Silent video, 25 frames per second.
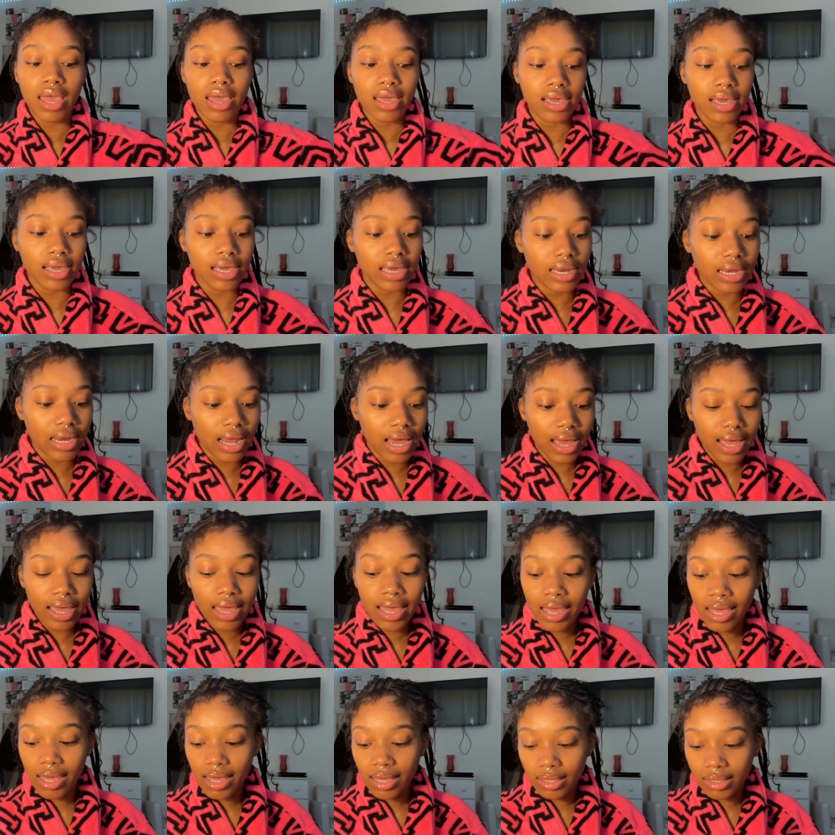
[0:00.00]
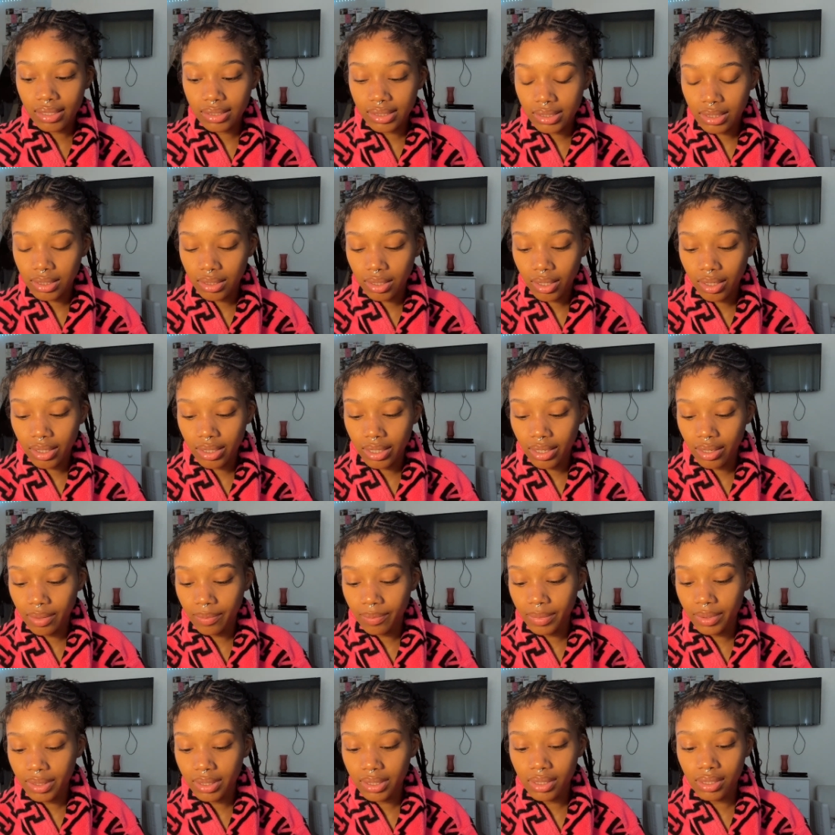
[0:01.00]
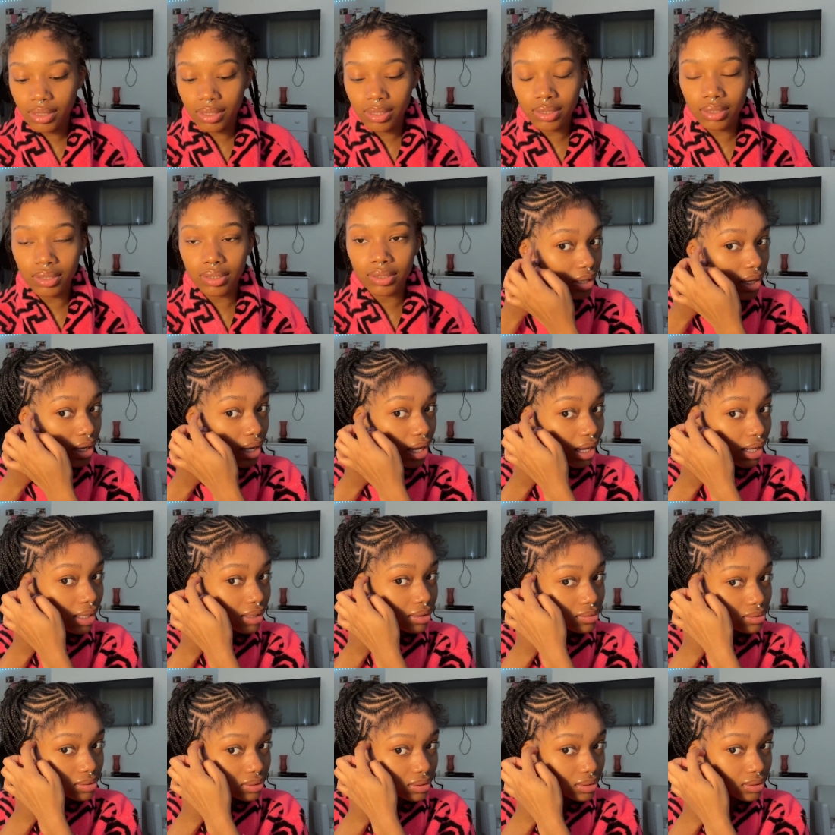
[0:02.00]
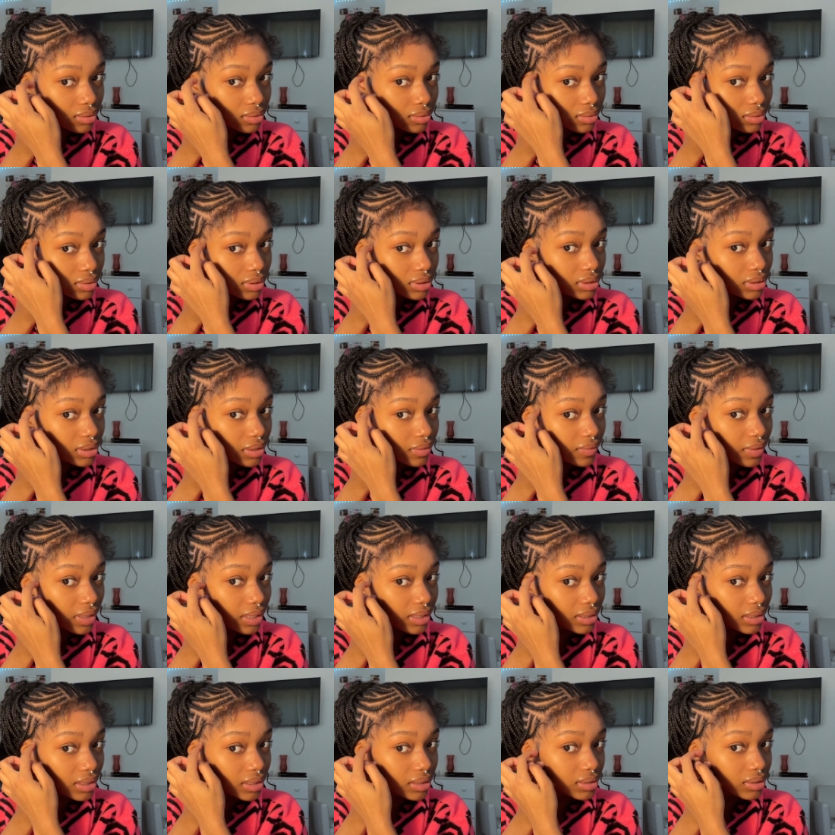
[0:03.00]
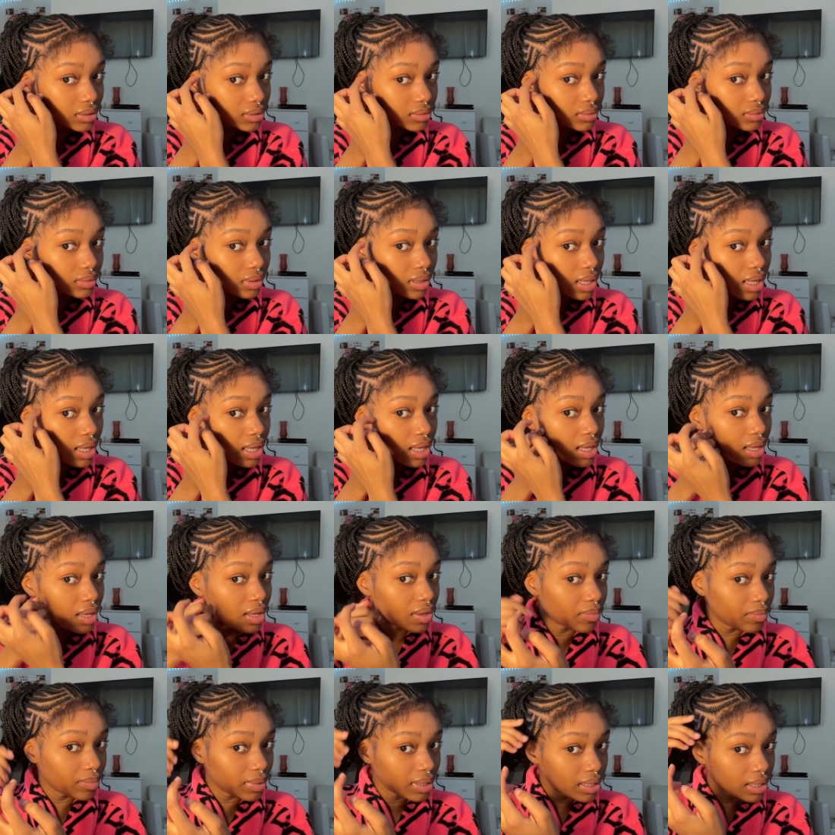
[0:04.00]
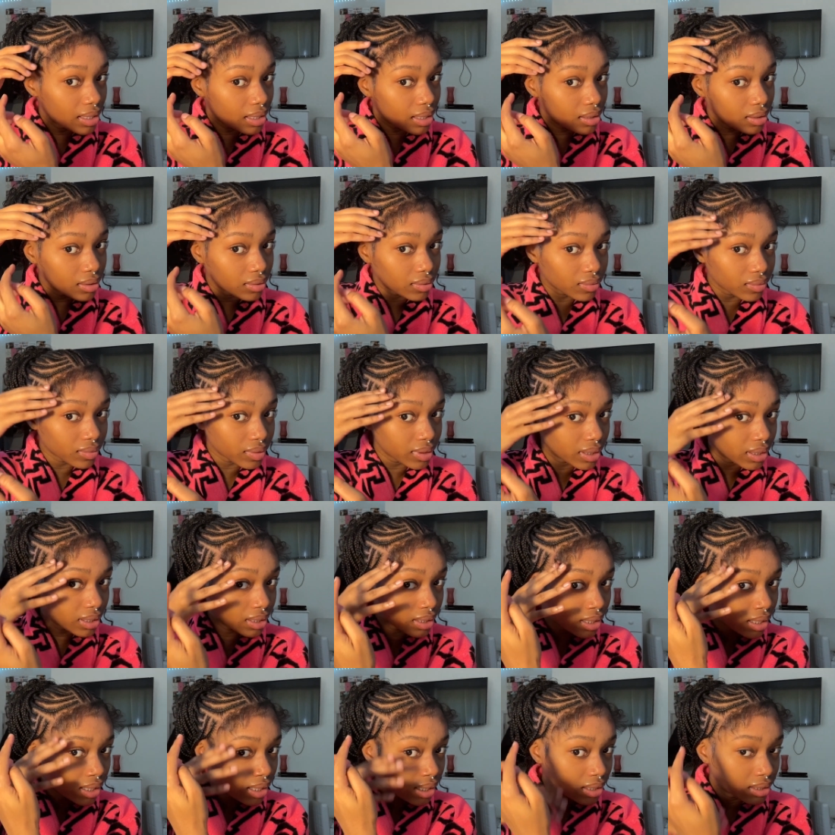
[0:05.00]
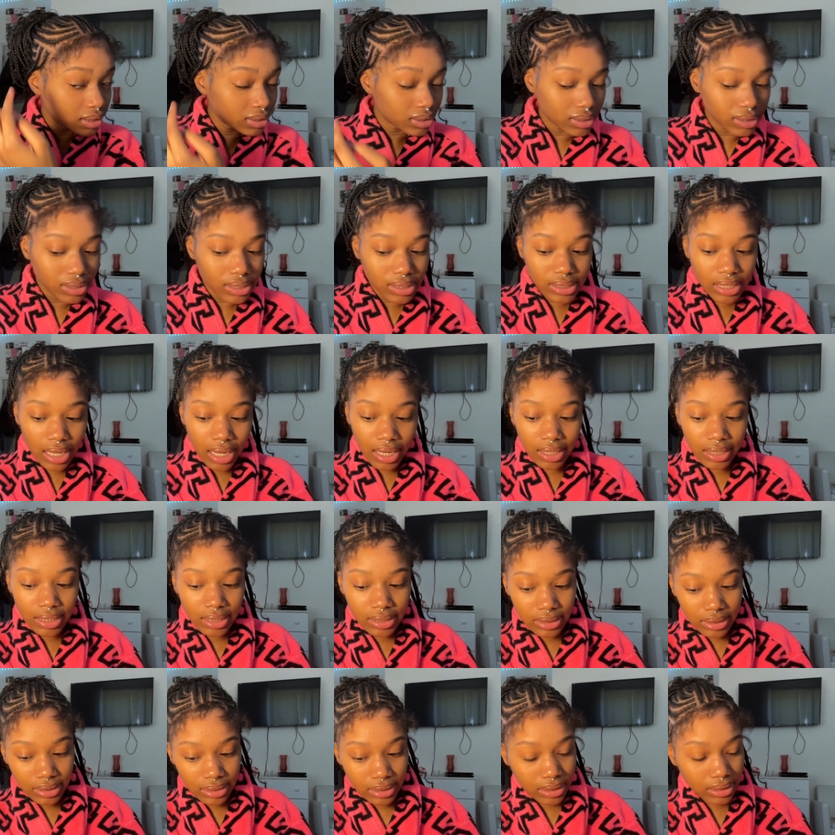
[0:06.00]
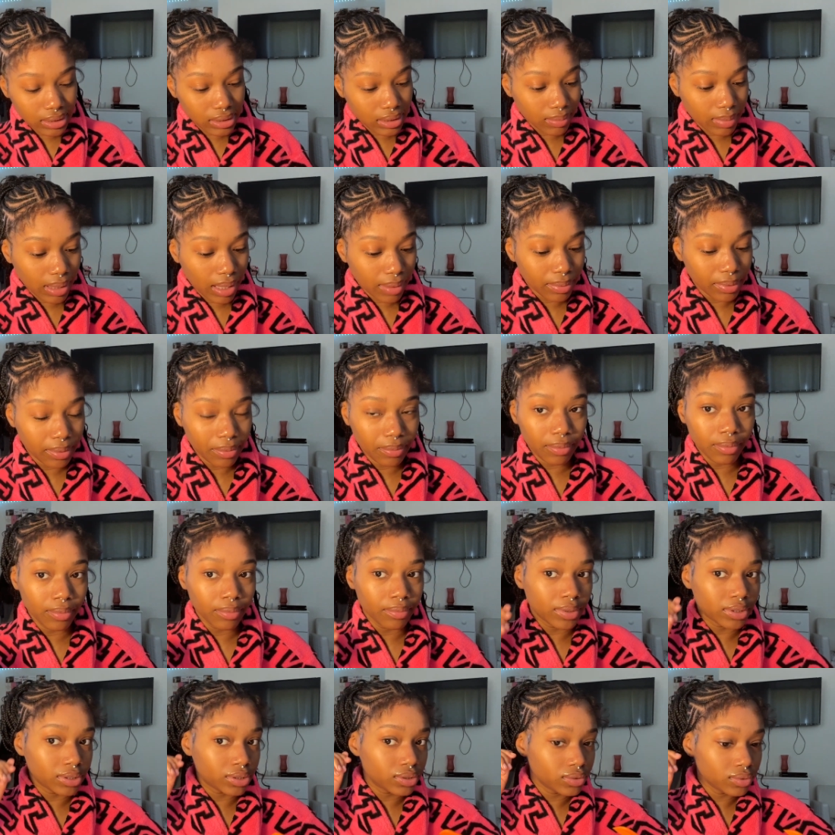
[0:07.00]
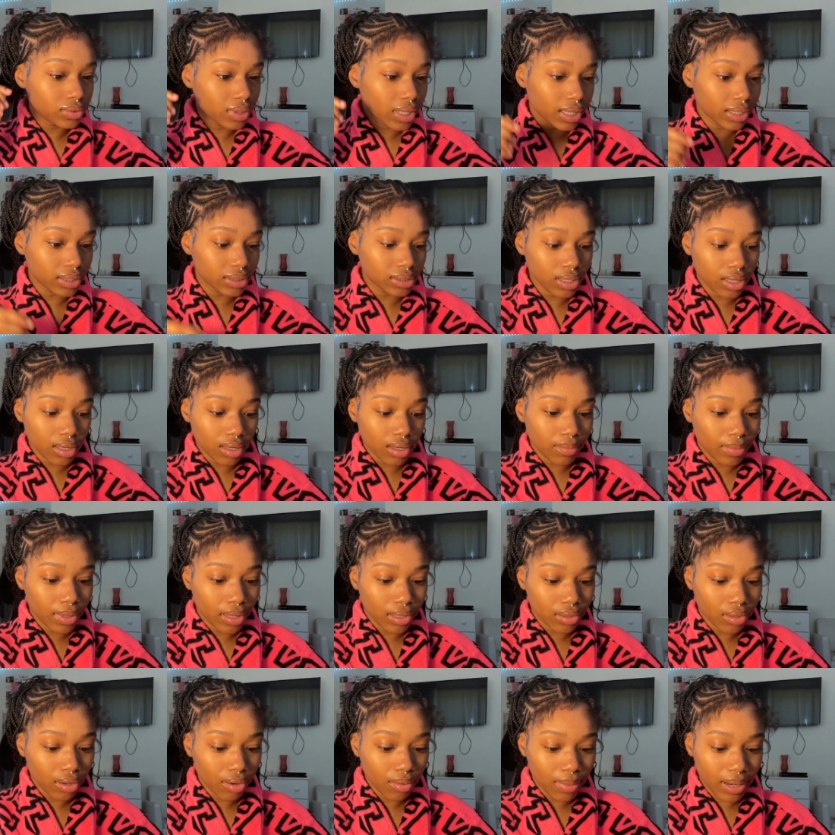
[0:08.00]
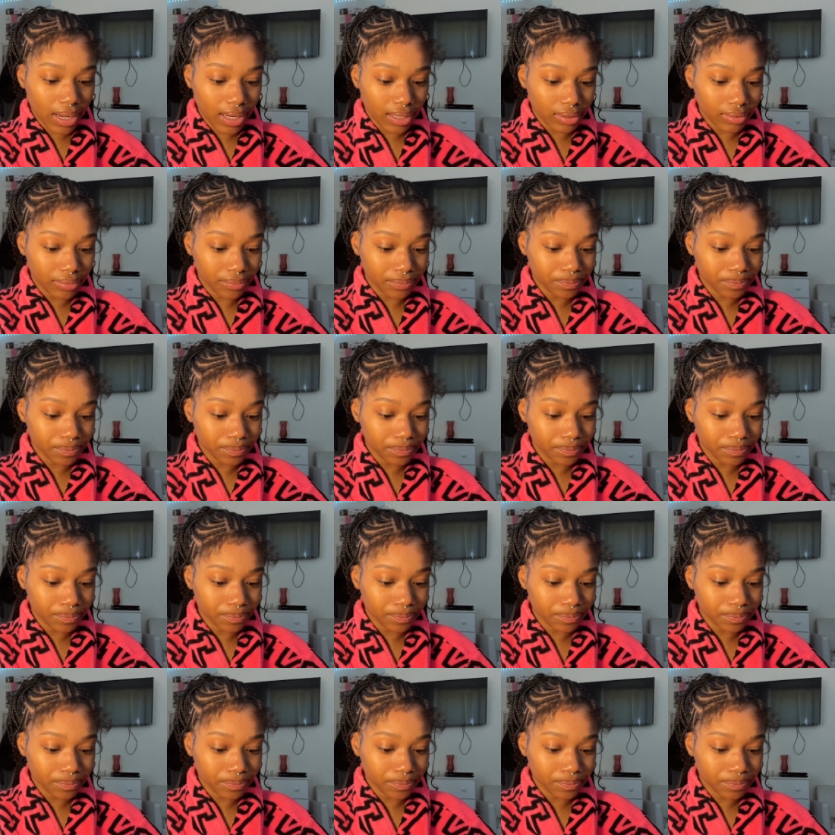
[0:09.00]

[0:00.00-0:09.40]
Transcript: And I had to learn that because I used to do stuff like that too. Be ignorant, say this, this about people, but you can't talk about nobody.